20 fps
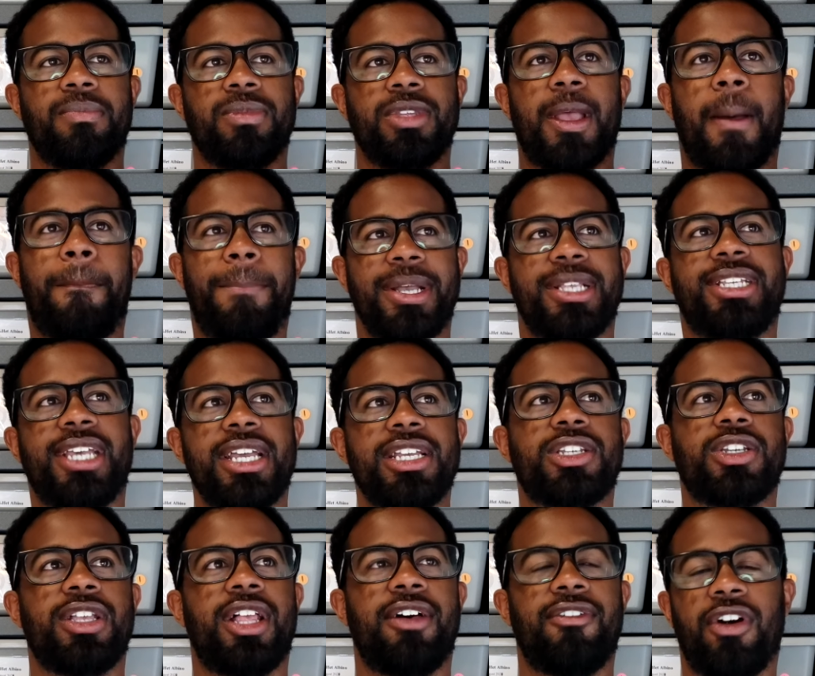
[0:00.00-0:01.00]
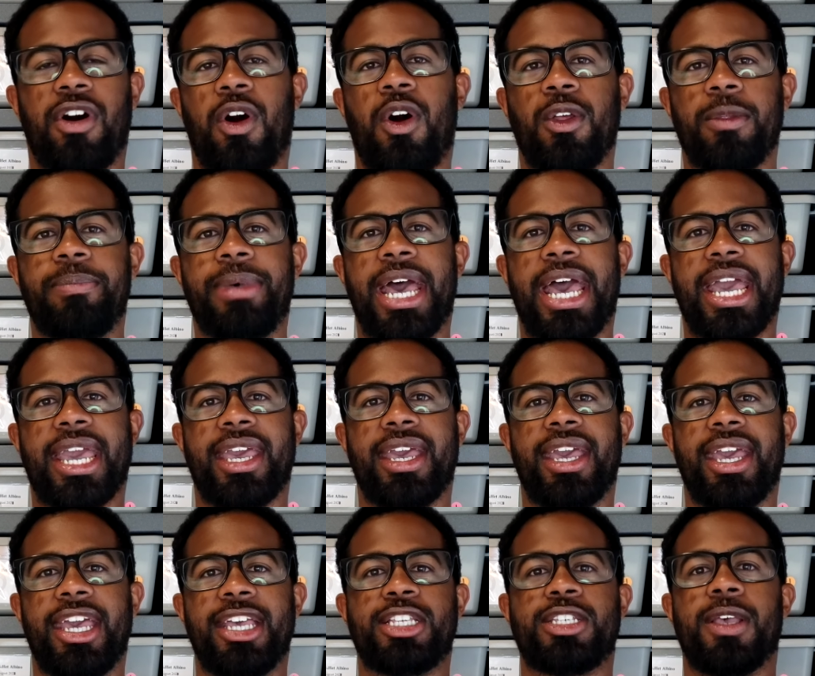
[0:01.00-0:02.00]
the potential of a holdback
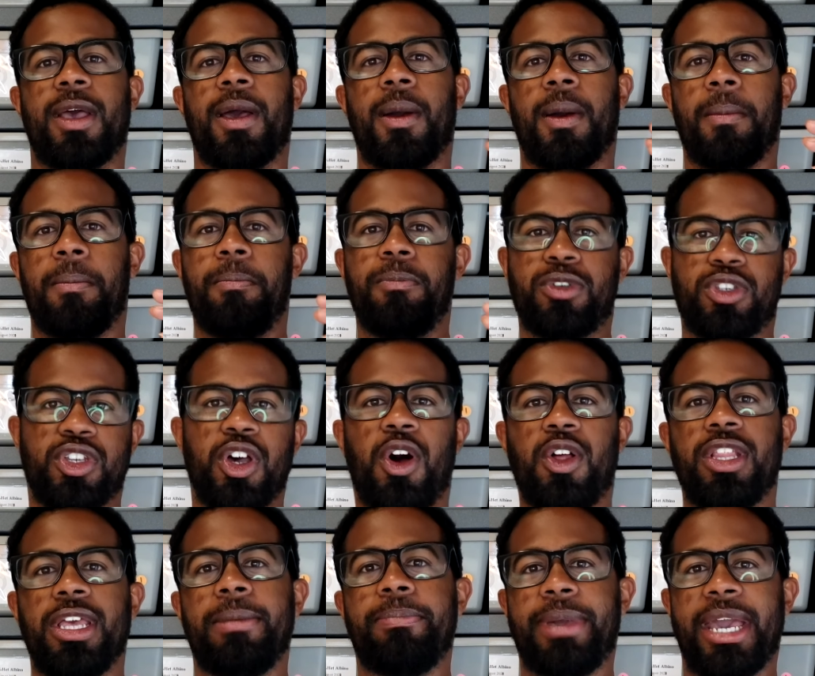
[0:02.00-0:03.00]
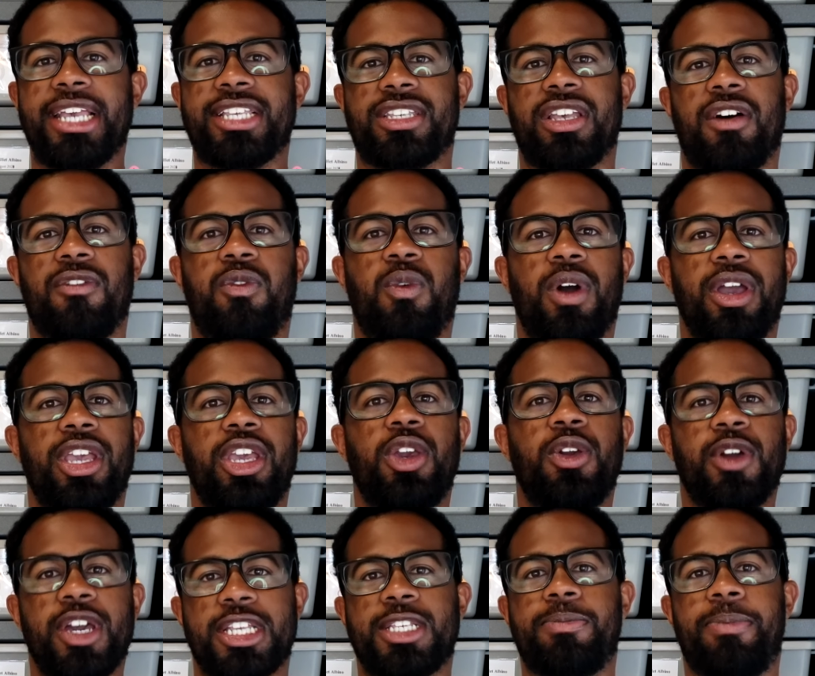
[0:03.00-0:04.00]
is solely based off what
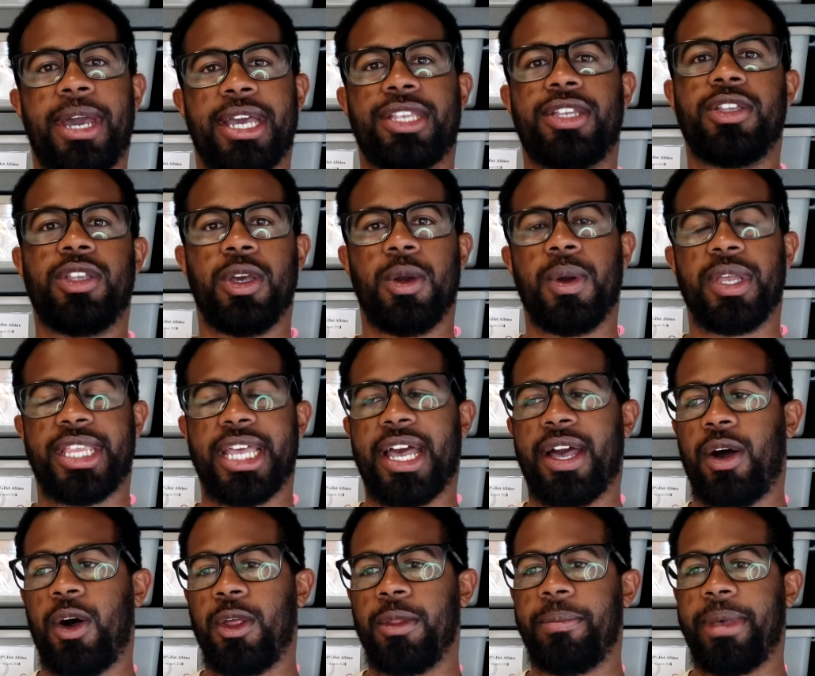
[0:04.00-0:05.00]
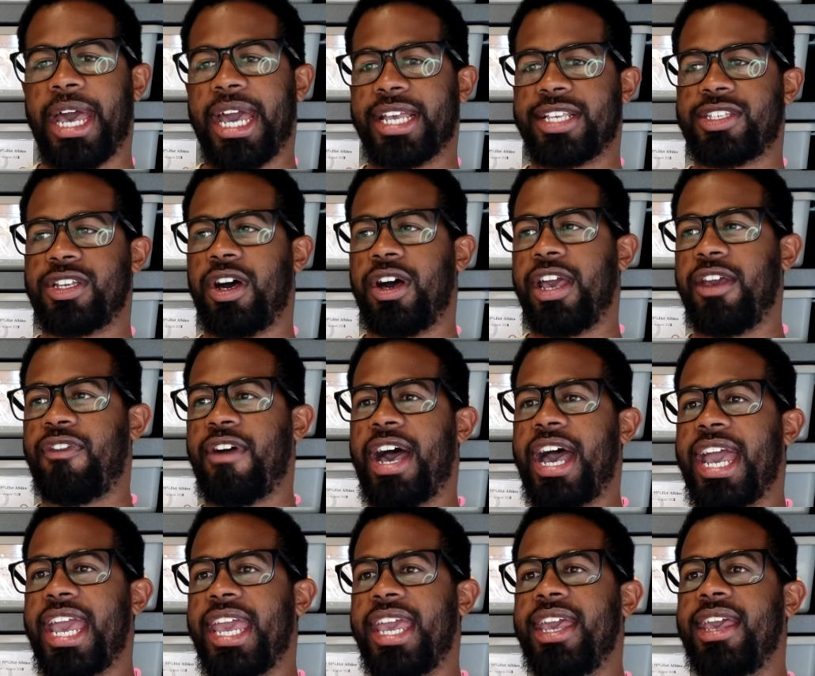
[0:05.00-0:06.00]
you expect to do with that holdback. So if
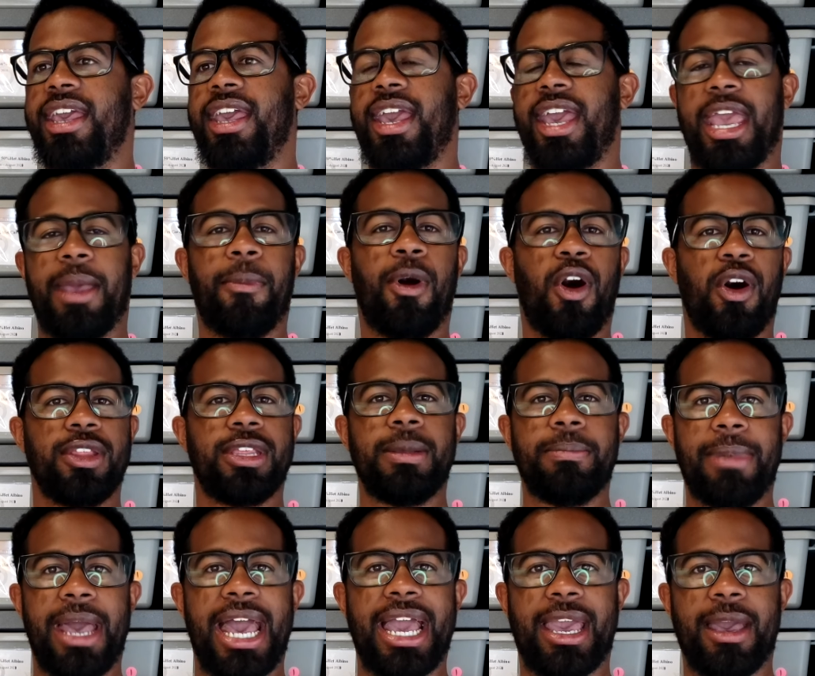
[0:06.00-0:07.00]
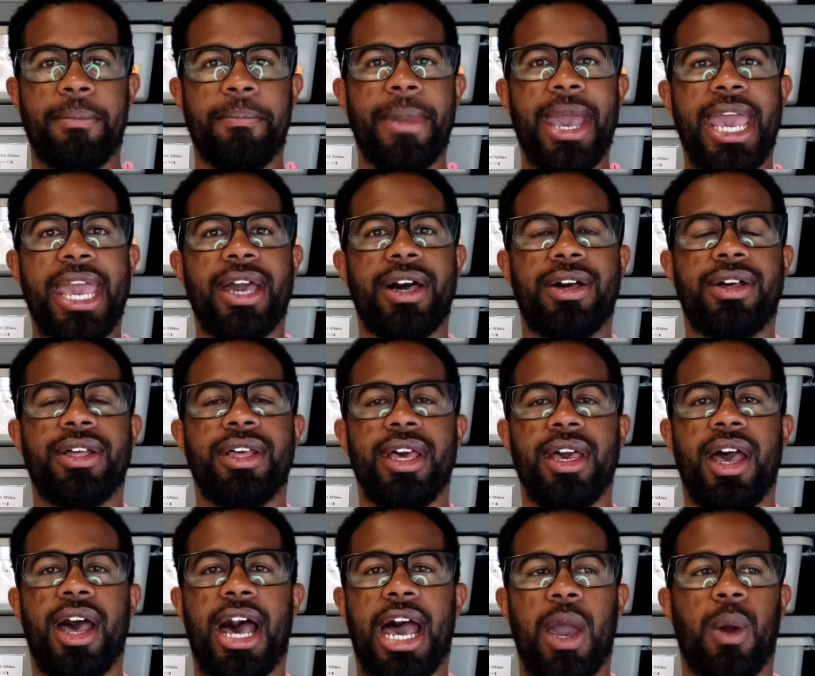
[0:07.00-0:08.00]
I am holding back a male,
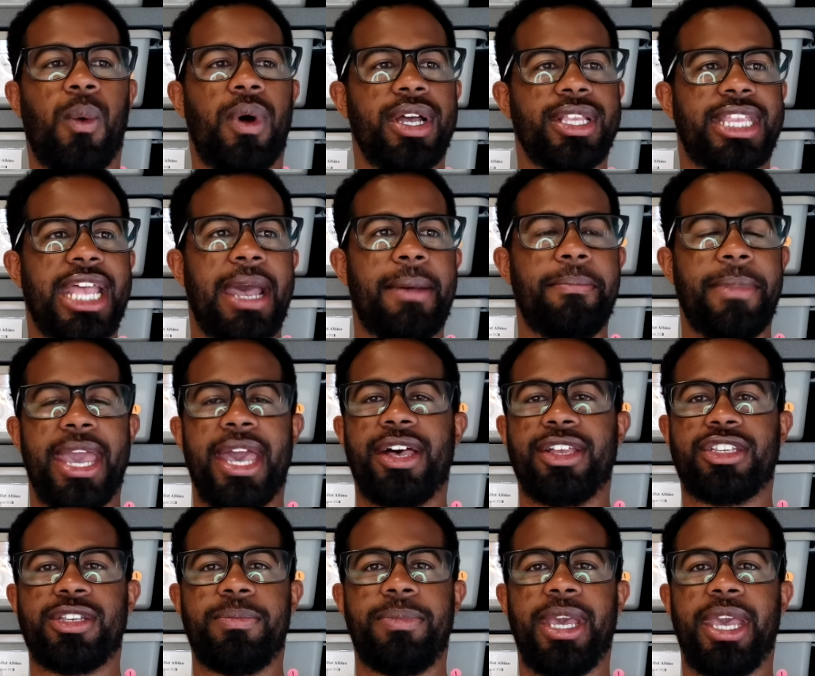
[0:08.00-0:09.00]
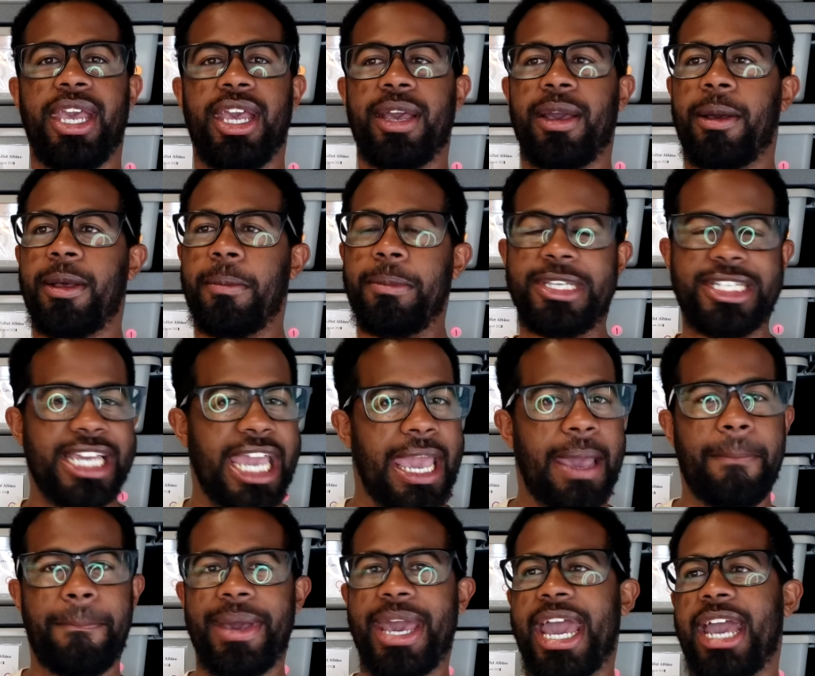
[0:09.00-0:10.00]
I want that male to be
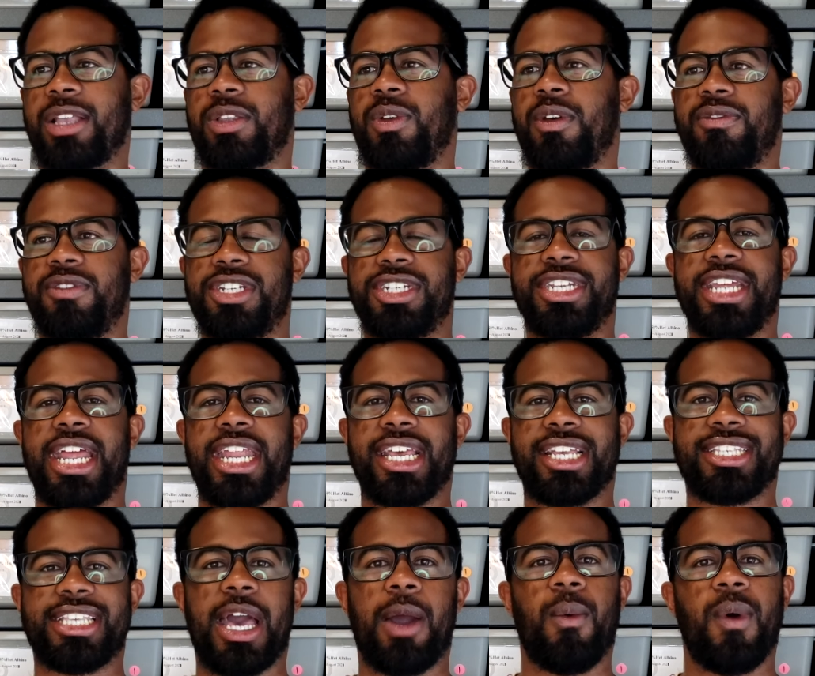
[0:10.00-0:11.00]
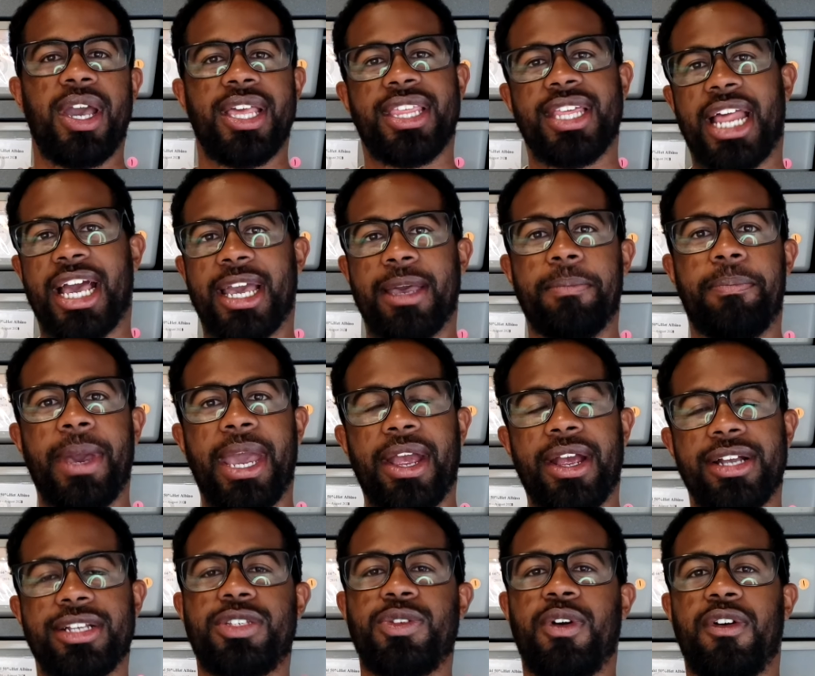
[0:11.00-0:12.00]
jam-packed with genetics. That way that I can
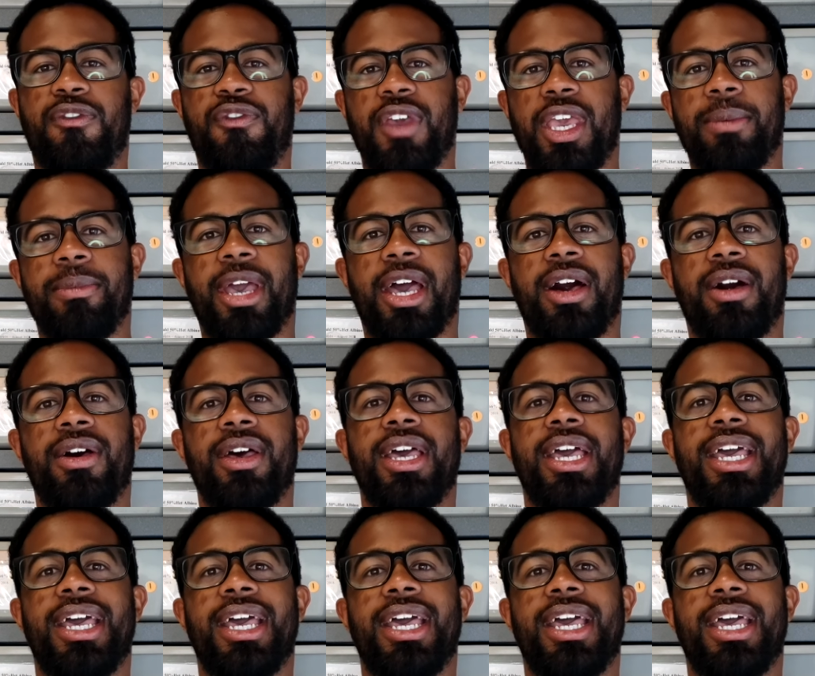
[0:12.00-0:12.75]
pair it to a female